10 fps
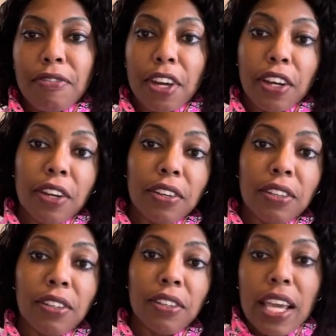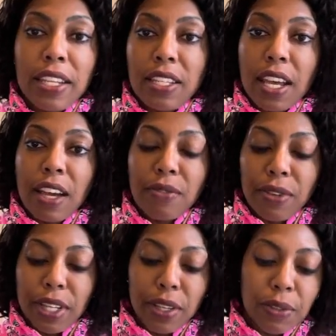fur. It's not
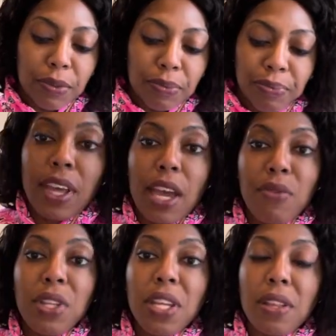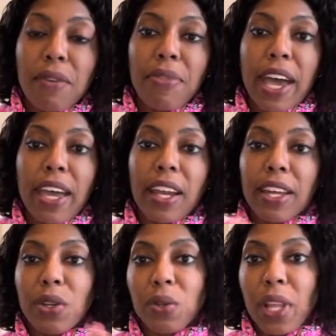real. I really love that. I
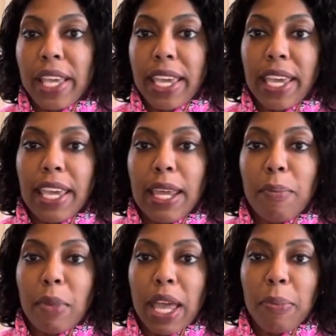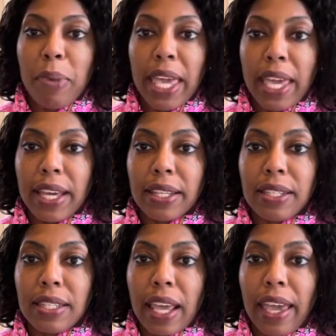don't like it in my
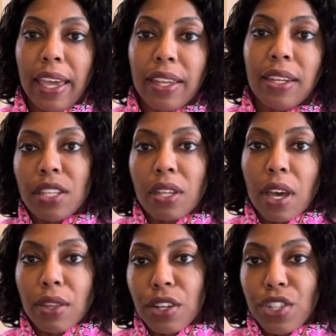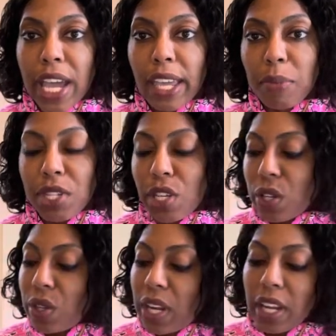pants and this other jacket
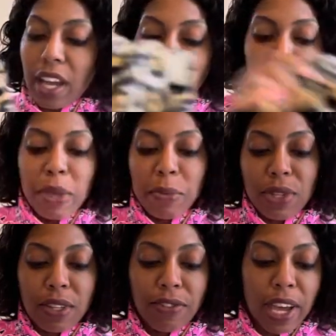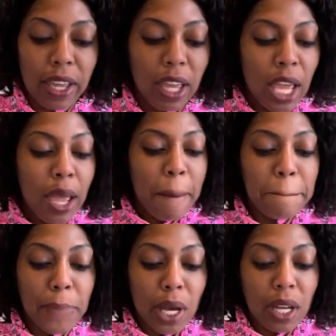material that I got from Emerson Fry,
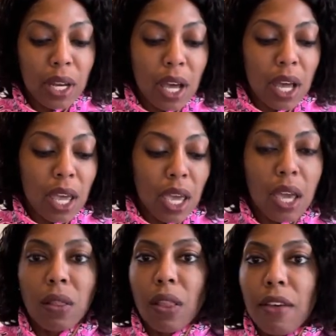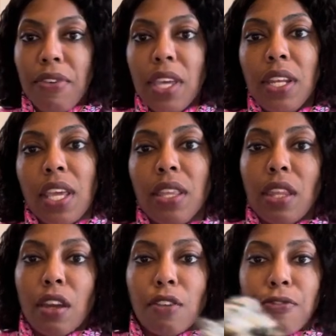but I love it in
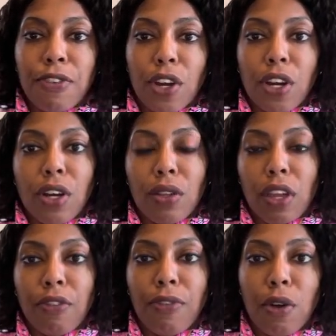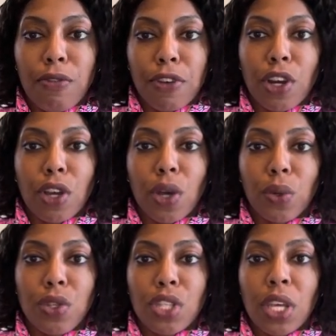their fur, their faux fur
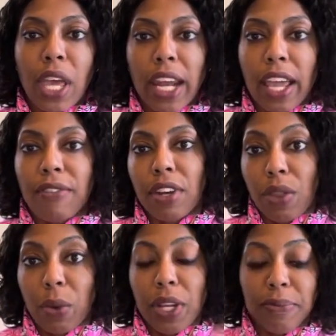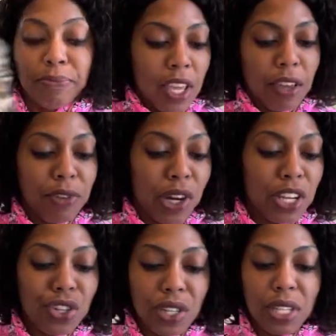coats, and I have another one. If you're
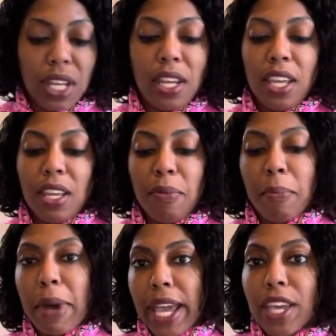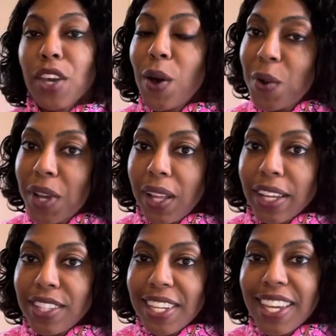interested in my coat
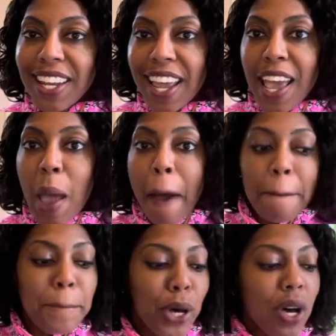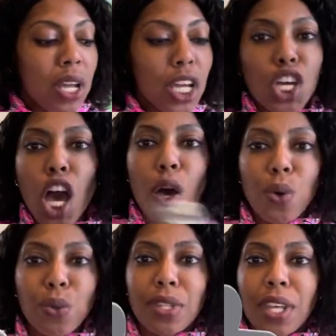collection, put a coat
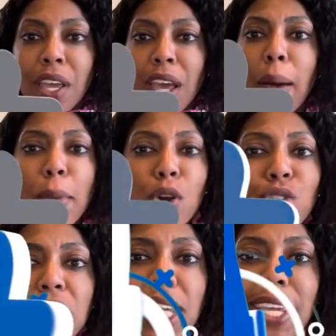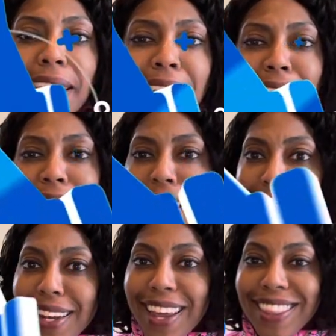emoji
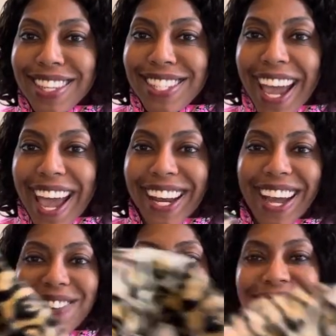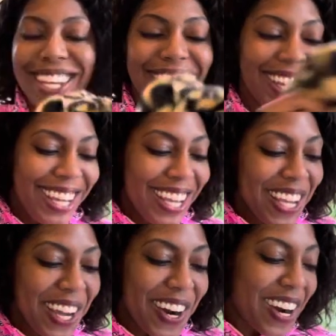in the chat. I wanna see it.
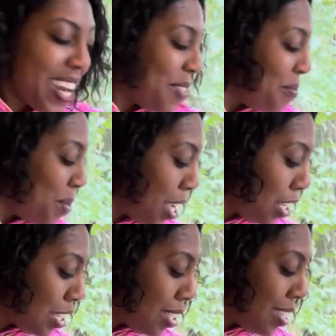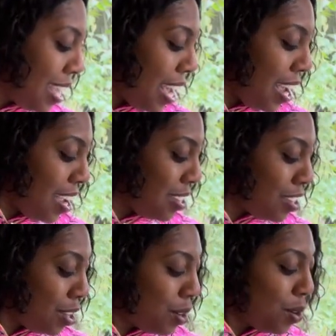All right, let's get
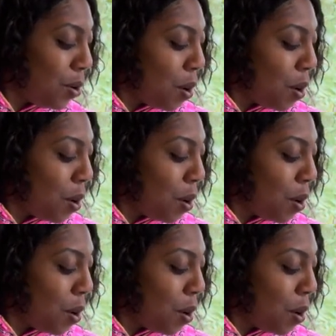into